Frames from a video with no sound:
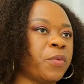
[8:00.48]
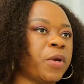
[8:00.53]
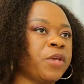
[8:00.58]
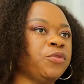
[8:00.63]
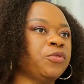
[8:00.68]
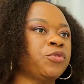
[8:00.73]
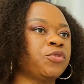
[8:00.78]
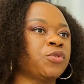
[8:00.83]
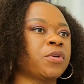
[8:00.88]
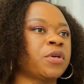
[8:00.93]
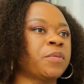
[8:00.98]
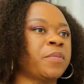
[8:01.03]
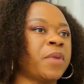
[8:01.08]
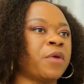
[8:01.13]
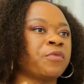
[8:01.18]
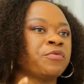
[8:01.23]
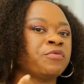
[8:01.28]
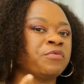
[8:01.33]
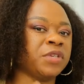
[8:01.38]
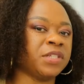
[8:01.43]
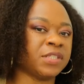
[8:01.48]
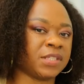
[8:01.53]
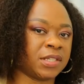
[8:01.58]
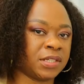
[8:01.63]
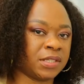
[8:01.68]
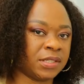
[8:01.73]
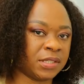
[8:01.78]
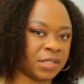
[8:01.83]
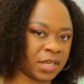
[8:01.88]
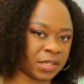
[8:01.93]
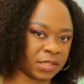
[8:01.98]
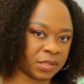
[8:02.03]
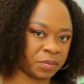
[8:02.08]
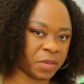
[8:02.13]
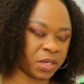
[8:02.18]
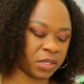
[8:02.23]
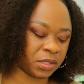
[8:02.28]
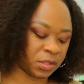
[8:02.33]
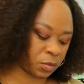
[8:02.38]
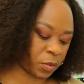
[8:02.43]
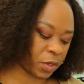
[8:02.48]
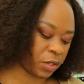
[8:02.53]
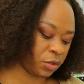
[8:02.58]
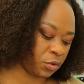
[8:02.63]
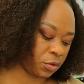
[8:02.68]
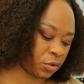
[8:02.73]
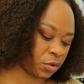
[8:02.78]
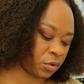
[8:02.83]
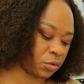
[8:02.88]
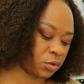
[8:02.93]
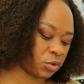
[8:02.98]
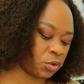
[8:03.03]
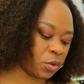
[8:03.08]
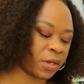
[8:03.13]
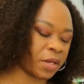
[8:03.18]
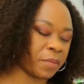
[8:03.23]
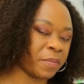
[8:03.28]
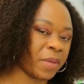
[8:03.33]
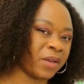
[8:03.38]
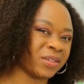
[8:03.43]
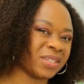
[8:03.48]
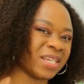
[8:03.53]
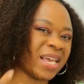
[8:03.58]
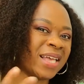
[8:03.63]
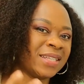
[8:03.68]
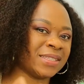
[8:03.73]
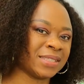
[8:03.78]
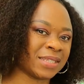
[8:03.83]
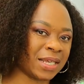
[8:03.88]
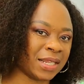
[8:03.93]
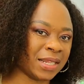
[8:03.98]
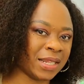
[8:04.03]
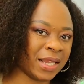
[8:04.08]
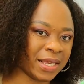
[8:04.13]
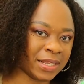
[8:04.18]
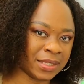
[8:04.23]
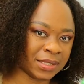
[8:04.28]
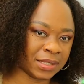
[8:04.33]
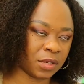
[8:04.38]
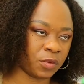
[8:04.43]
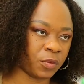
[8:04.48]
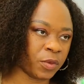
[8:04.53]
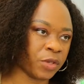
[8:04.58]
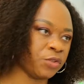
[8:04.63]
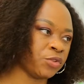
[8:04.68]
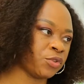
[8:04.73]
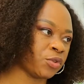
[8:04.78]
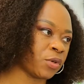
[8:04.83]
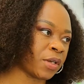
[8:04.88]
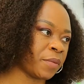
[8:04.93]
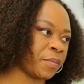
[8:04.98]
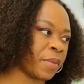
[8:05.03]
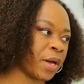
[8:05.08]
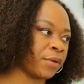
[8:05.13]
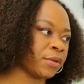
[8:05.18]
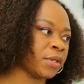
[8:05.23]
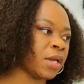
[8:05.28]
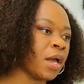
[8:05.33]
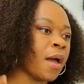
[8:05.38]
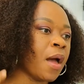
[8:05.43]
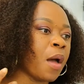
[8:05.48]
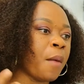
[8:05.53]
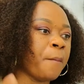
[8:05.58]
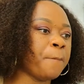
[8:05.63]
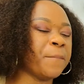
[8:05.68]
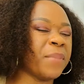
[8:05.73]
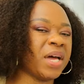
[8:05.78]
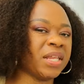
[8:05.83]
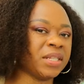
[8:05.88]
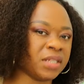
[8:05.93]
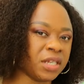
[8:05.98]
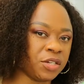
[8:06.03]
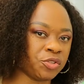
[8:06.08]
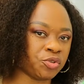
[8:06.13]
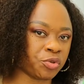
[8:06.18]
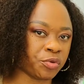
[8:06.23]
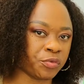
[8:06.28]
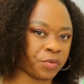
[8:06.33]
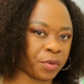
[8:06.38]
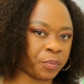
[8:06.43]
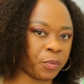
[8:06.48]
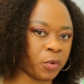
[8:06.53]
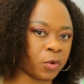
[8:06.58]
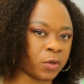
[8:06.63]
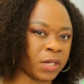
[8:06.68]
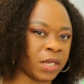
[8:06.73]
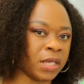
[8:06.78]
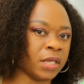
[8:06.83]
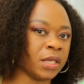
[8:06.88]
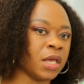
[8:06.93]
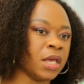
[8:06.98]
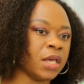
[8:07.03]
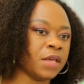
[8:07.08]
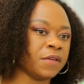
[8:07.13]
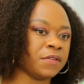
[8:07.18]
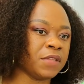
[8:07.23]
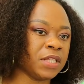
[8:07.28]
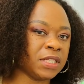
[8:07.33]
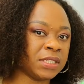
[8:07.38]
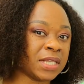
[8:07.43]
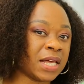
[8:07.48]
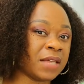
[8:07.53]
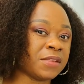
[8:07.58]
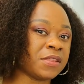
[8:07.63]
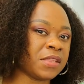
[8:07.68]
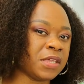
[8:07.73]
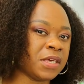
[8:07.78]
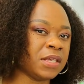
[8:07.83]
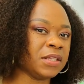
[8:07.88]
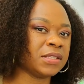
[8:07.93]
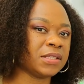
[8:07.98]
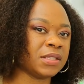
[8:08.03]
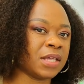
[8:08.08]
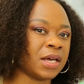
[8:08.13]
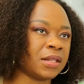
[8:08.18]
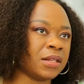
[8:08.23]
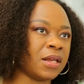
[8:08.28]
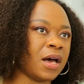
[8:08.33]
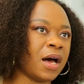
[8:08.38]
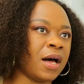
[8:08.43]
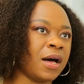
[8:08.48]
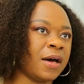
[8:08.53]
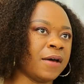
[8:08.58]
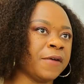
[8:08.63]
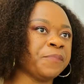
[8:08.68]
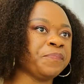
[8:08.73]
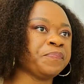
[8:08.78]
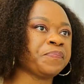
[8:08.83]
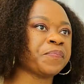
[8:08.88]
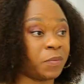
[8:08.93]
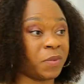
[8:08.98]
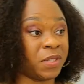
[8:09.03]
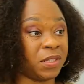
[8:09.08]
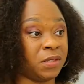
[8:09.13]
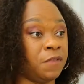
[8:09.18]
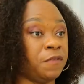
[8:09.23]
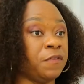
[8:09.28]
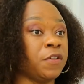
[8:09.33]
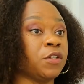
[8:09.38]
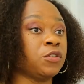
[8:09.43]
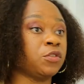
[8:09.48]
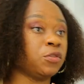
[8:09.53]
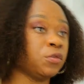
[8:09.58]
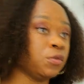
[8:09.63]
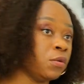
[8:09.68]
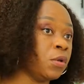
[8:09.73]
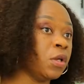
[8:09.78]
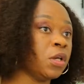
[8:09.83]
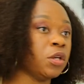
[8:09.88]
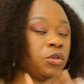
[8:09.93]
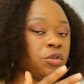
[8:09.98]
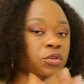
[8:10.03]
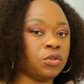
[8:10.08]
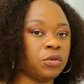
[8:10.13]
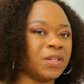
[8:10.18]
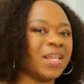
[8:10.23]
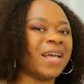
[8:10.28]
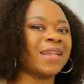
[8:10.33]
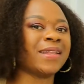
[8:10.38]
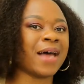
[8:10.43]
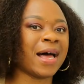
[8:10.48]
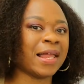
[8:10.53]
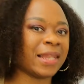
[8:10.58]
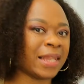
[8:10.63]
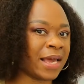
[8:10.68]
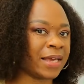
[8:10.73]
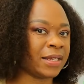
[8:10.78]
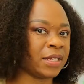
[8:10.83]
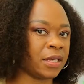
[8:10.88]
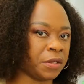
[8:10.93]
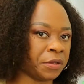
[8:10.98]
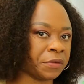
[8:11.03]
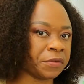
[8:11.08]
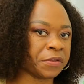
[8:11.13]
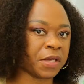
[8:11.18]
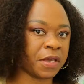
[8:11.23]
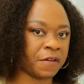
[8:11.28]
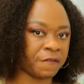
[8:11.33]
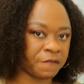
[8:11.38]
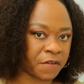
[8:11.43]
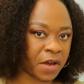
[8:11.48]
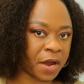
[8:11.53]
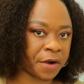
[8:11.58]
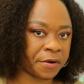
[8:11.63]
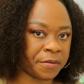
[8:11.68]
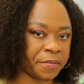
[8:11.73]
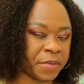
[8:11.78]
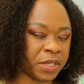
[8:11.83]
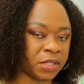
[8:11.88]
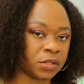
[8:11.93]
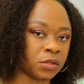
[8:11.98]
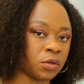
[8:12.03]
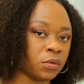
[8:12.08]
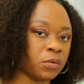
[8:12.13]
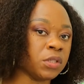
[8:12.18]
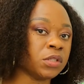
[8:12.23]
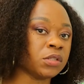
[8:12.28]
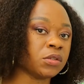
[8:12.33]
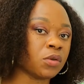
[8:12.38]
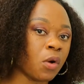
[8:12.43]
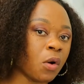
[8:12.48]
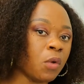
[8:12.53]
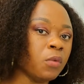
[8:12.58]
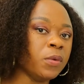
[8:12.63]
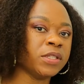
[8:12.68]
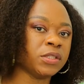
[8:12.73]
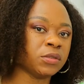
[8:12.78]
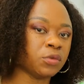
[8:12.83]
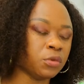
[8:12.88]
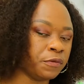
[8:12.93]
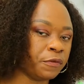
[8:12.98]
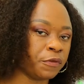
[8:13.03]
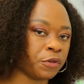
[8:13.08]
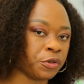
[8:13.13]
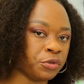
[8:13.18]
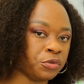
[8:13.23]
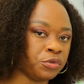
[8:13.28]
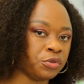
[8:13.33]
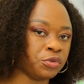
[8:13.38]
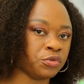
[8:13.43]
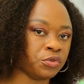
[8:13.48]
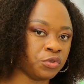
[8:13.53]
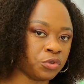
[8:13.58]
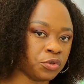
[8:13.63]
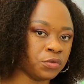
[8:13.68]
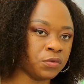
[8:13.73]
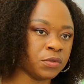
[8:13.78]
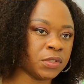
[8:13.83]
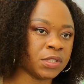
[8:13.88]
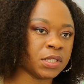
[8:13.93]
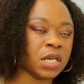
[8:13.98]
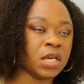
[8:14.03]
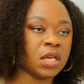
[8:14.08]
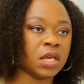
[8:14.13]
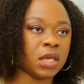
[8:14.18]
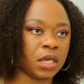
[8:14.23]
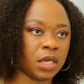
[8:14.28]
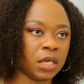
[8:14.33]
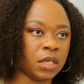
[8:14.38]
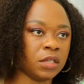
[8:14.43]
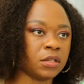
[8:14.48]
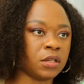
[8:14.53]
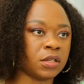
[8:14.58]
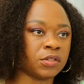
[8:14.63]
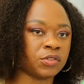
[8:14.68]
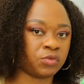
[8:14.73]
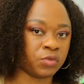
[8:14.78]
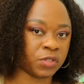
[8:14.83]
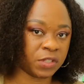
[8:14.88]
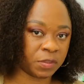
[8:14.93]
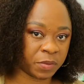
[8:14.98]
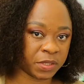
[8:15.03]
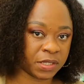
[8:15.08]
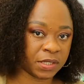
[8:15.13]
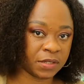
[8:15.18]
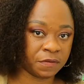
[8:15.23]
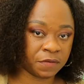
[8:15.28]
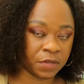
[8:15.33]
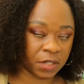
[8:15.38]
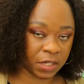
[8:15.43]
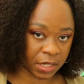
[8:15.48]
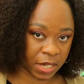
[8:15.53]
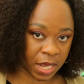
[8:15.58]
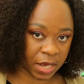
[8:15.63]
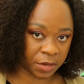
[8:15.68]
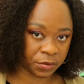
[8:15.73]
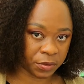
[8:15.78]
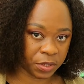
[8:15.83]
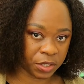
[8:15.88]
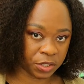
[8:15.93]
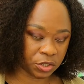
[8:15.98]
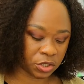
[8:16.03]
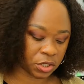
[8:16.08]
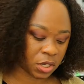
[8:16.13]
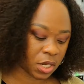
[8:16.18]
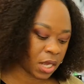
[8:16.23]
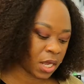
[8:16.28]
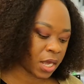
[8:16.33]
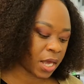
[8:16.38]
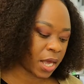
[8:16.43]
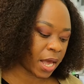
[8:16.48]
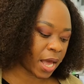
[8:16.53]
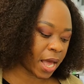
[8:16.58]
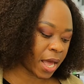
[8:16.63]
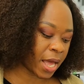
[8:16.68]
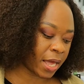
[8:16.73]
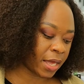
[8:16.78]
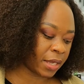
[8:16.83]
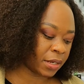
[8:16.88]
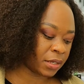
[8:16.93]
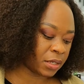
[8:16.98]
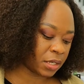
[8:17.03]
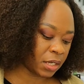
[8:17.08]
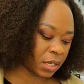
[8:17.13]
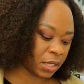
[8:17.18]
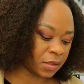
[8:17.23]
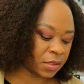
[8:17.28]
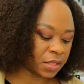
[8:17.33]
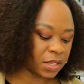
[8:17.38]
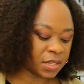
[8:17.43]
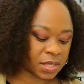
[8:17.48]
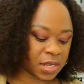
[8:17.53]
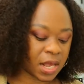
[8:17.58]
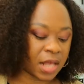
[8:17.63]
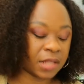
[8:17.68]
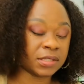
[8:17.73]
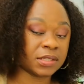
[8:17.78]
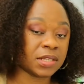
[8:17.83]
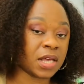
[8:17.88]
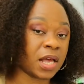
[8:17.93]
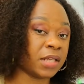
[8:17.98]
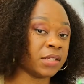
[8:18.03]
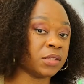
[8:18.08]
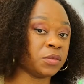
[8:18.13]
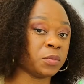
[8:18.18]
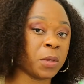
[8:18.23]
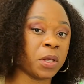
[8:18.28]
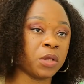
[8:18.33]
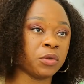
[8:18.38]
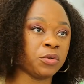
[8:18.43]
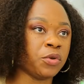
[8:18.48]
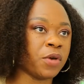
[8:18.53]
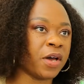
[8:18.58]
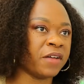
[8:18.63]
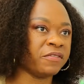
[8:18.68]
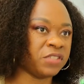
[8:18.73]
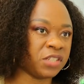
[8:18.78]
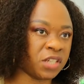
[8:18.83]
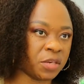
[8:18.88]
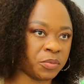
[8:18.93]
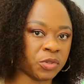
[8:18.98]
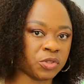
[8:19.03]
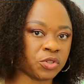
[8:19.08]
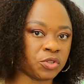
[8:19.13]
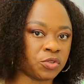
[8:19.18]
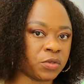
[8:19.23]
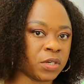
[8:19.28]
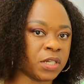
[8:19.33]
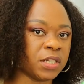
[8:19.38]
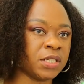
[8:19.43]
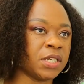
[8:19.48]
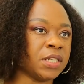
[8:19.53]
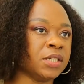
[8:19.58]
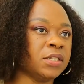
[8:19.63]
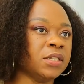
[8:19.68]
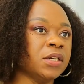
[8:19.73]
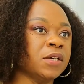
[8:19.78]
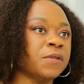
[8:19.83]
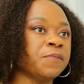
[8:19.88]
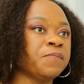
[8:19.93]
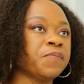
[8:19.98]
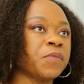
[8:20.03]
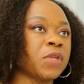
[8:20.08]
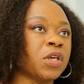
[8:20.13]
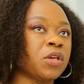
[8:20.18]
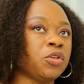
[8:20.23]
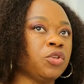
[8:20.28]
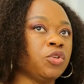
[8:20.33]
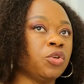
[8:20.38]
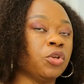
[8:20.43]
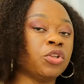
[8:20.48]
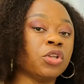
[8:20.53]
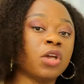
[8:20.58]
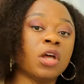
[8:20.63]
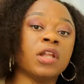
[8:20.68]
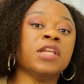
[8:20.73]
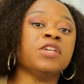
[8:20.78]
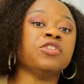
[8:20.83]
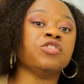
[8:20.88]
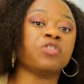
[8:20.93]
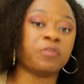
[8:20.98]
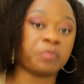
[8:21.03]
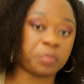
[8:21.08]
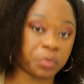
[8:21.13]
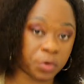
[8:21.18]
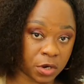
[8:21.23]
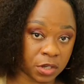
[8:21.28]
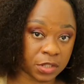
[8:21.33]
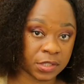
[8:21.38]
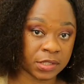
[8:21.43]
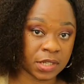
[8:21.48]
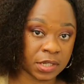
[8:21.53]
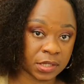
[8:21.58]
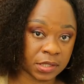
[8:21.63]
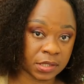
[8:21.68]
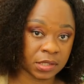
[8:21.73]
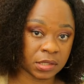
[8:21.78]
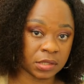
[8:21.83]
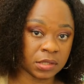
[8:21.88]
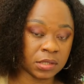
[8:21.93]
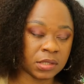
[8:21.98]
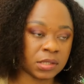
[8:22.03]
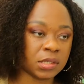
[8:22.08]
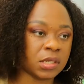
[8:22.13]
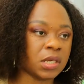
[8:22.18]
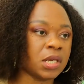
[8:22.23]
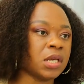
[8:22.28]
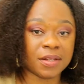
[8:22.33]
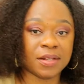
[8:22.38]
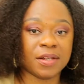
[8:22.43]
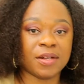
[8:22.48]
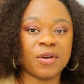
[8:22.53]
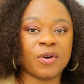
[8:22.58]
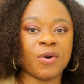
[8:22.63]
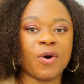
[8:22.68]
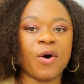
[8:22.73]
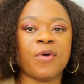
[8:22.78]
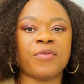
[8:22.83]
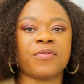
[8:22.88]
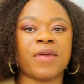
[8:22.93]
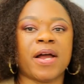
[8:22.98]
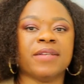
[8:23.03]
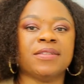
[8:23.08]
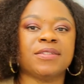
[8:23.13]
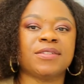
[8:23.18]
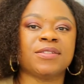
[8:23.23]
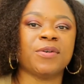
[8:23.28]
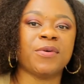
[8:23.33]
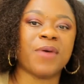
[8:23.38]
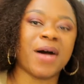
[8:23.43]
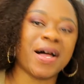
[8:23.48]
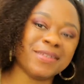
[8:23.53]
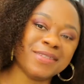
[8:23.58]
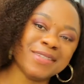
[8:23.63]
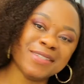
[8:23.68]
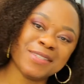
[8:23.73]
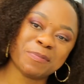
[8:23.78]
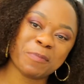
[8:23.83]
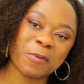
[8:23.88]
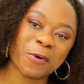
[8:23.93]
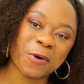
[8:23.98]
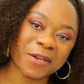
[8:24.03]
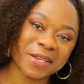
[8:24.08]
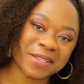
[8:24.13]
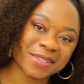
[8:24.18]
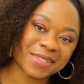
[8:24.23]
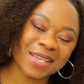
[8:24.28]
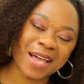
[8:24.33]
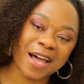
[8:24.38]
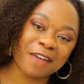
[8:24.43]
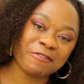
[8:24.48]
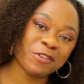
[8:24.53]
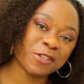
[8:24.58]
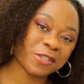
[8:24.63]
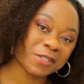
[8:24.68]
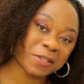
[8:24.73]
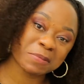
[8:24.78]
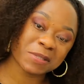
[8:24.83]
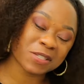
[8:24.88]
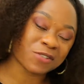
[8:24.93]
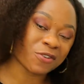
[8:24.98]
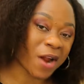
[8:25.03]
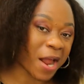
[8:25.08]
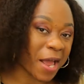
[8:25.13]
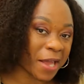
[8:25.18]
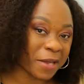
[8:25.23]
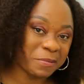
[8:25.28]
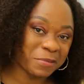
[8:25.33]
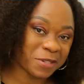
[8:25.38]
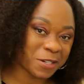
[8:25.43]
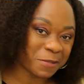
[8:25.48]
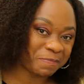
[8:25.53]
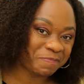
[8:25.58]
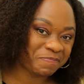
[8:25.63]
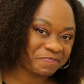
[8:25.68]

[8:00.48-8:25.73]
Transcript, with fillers: when you talk about risk assessments, when you talk about escalating, when you talk about mandatory reporting, these are things that are specific to, you know, that allied health environment. So it's always good for you to use industry specific language. And in this answer as well, you have demonstrated your knowledge of processes. All right, so at this point, have you subscribed?